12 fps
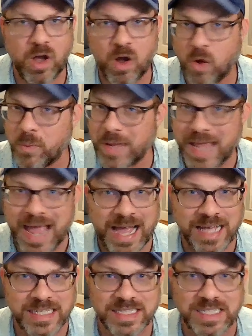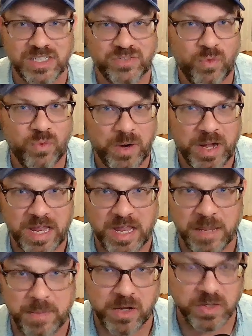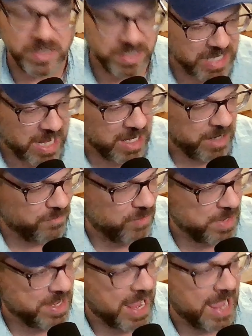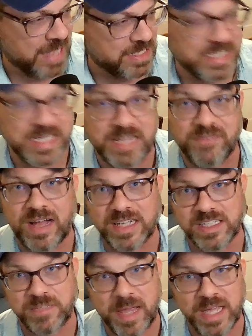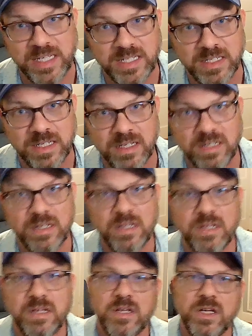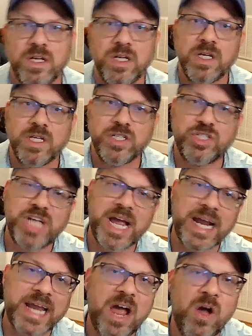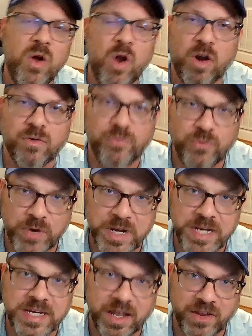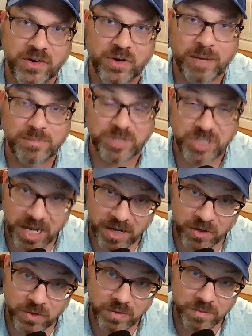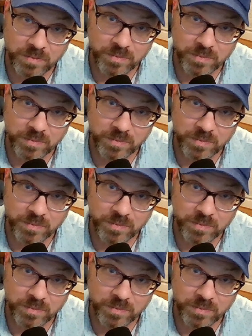All we ask is for an email, sign up for Dad's DeFi Space. Check out our free Telegram channel.